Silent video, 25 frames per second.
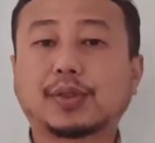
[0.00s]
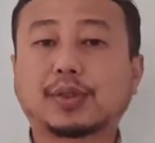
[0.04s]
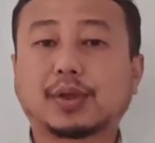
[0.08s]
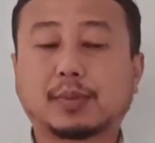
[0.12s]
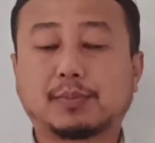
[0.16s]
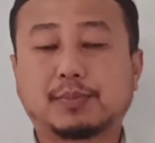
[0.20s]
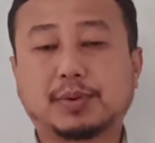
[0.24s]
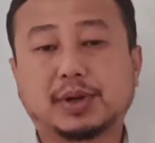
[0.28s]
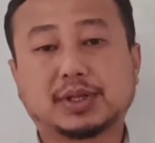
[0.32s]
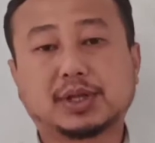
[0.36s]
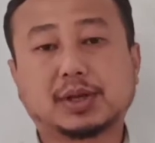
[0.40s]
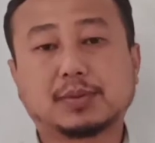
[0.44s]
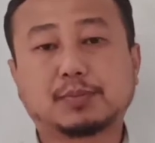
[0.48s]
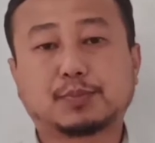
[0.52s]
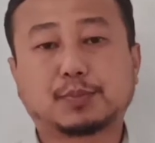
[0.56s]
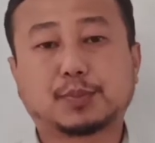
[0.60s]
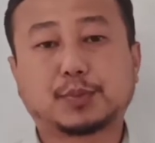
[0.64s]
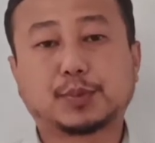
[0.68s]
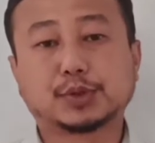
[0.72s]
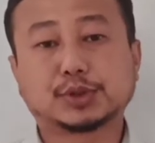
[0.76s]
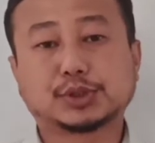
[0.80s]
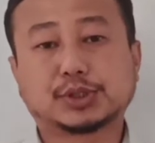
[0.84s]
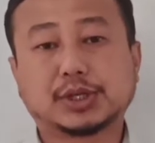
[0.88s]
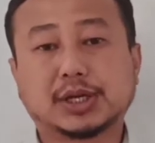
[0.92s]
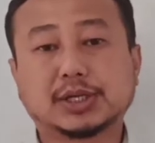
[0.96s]
the breathing
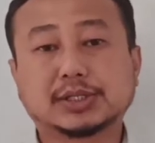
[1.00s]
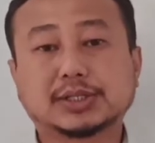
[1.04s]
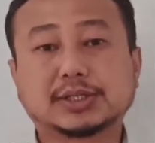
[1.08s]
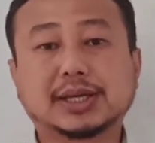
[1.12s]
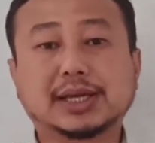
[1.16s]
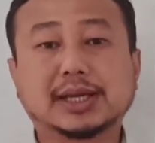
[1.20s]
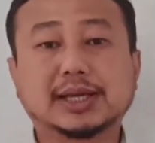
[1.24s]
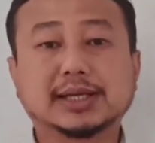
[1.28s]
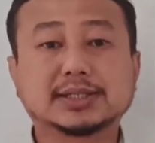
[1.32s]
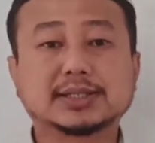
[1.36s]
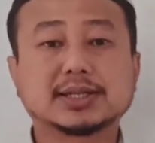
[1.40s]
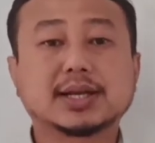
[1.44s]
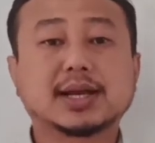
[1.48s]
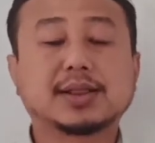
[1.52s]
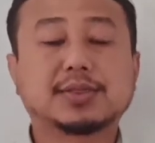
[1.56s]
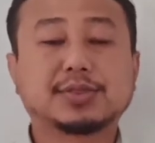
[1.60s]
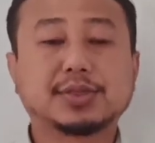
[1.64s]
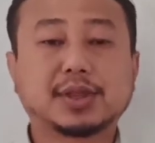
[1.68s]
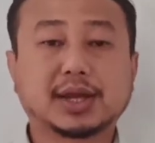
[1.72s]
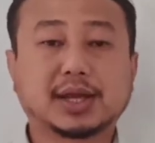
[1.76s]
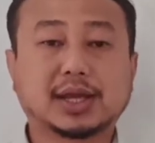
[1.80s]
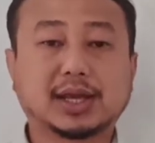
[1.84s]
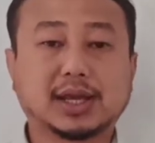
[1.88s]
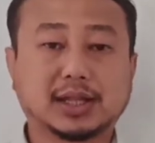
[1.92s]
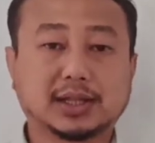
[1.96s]
process is
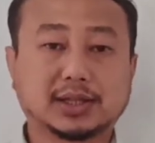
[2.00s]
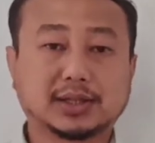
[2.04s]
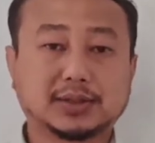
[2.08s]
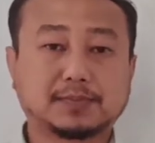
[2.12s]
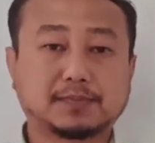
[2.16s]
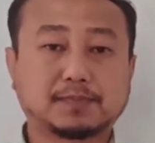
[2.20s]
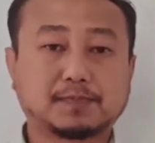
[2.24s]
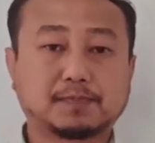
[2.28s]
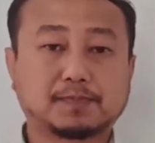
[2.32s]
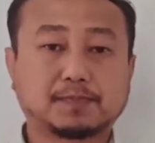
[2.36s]
the gill.